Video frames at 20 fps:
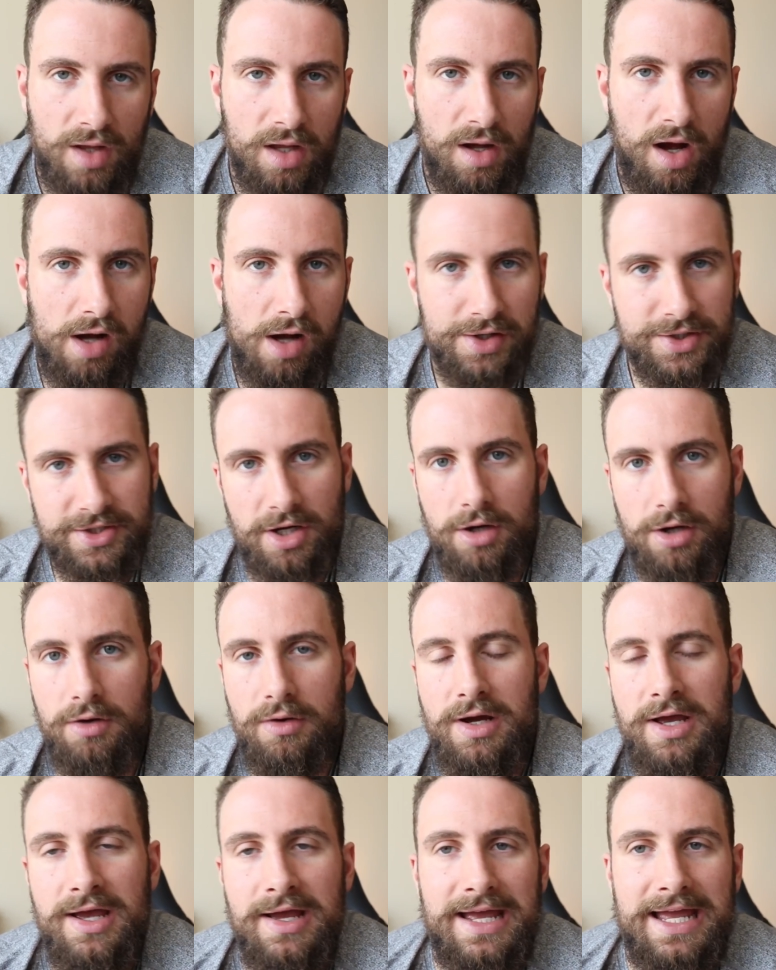Also,
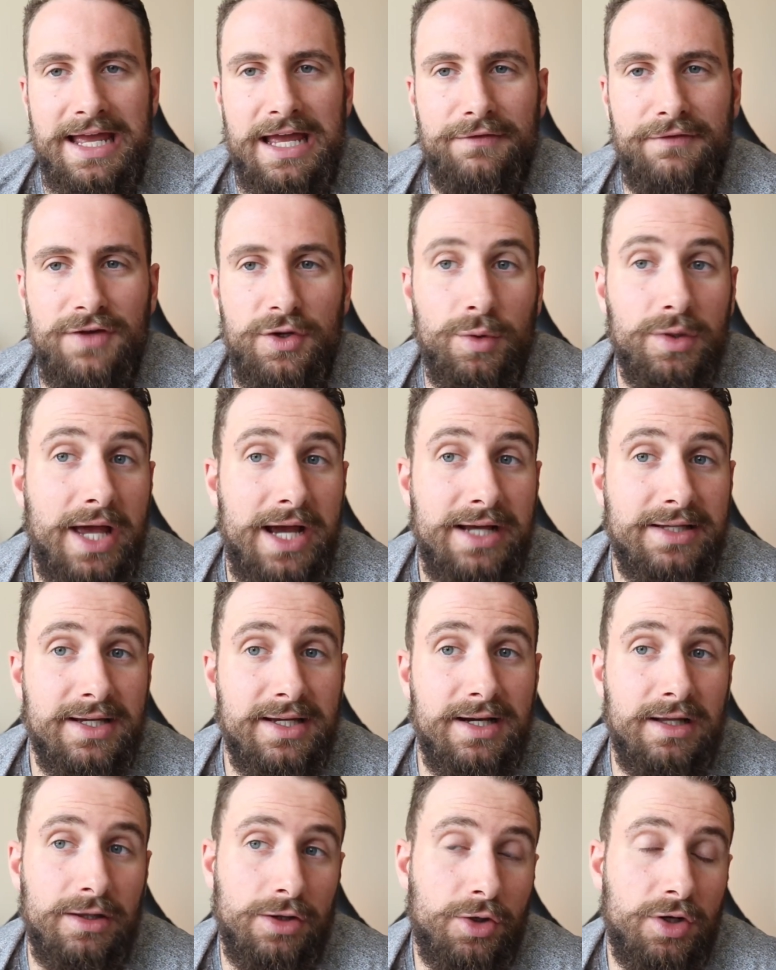if you would like
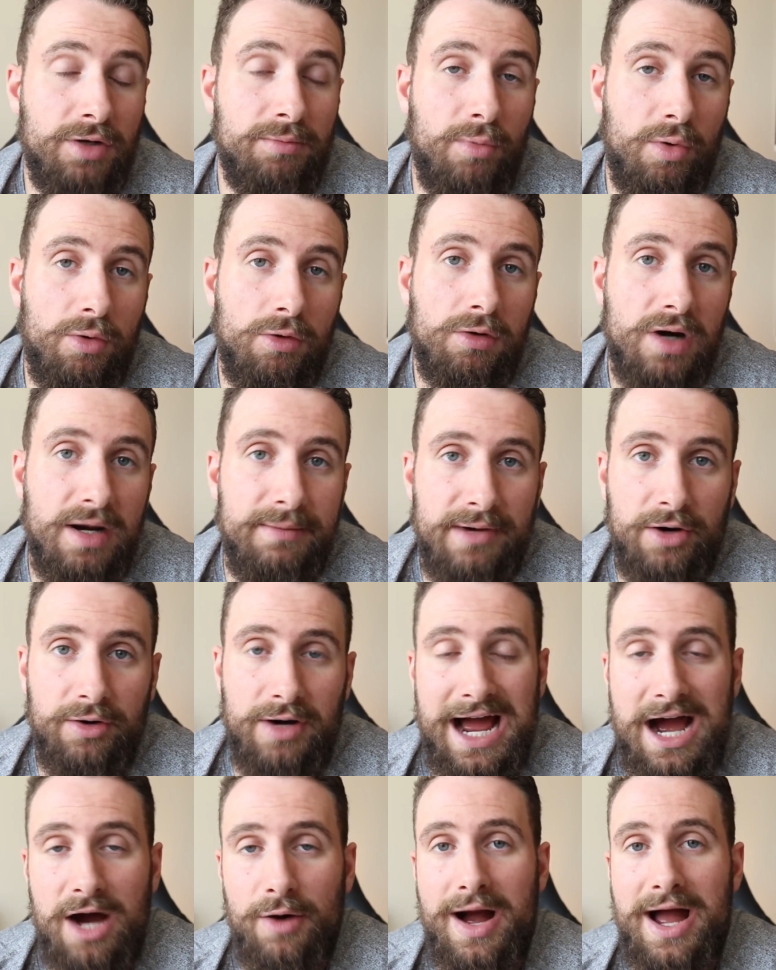to learn more about
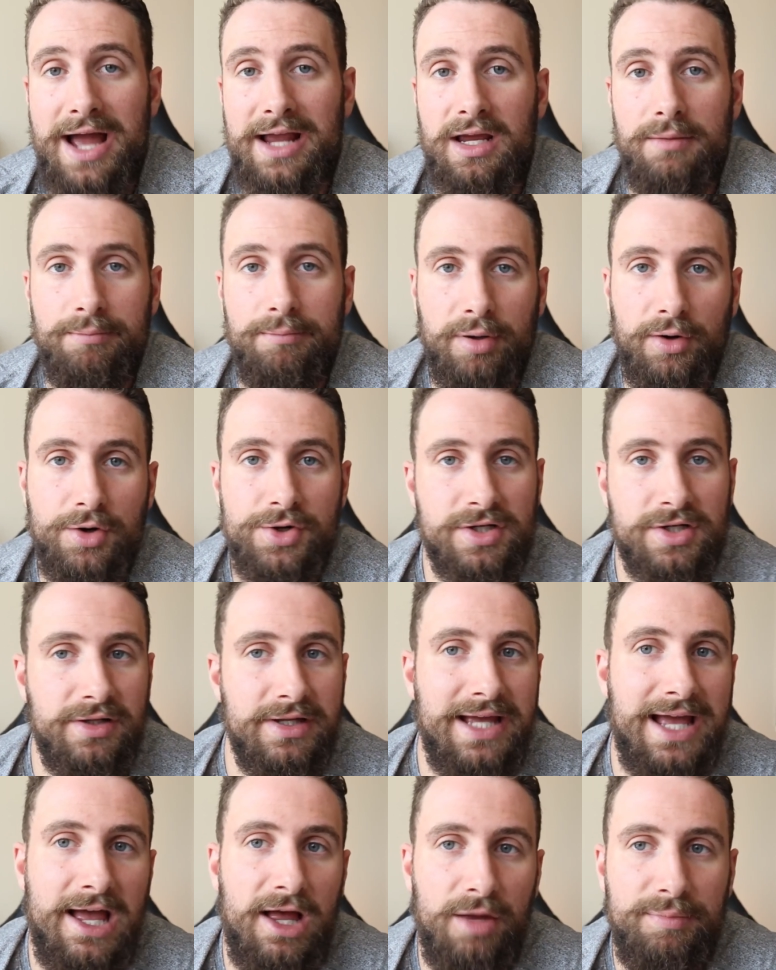how I can personally
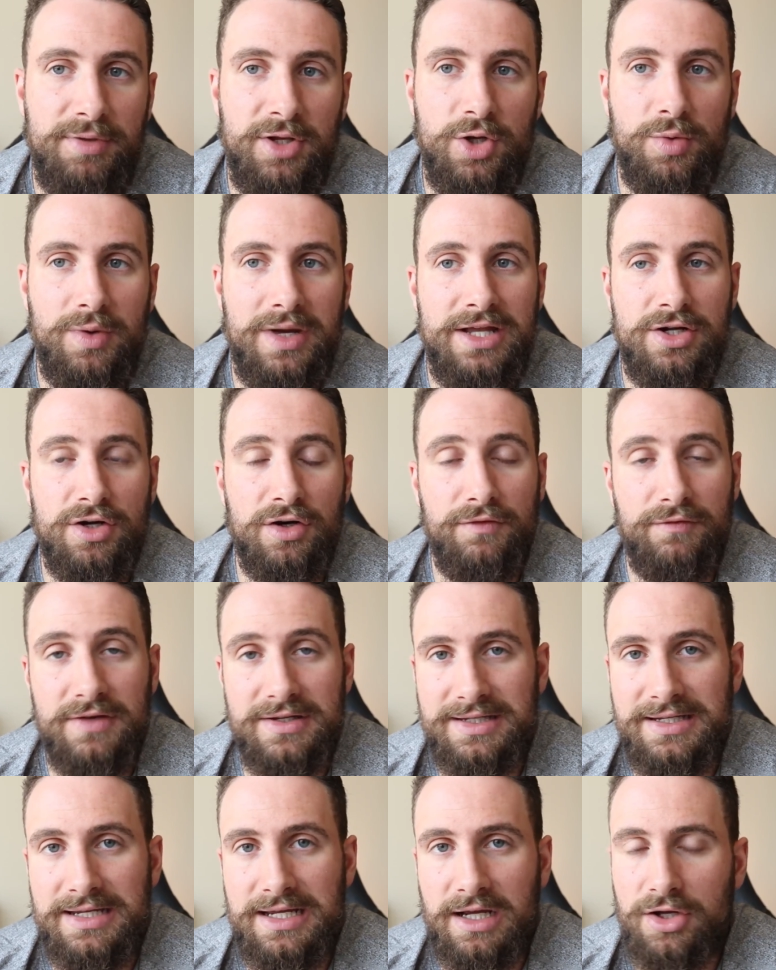help you in your
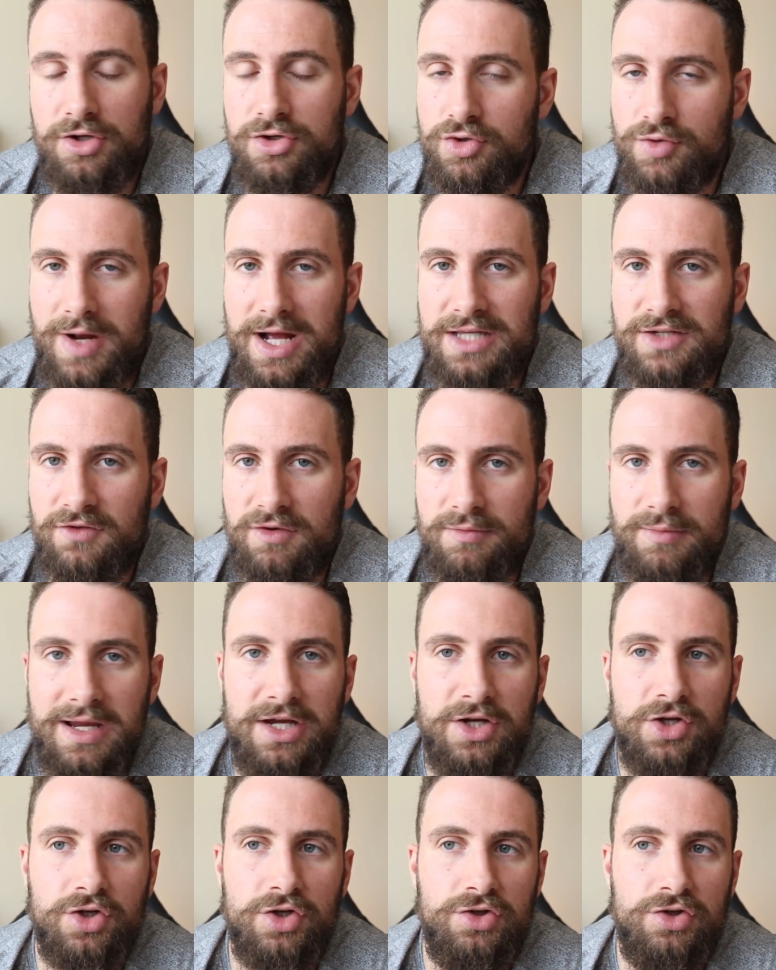physique
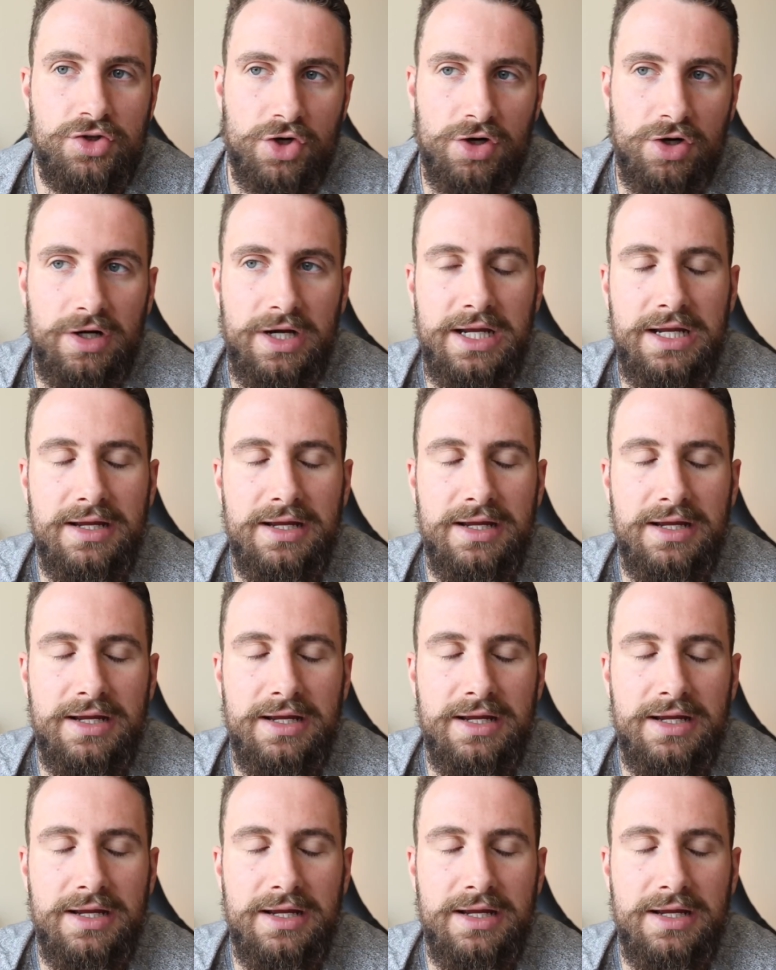transformation journey,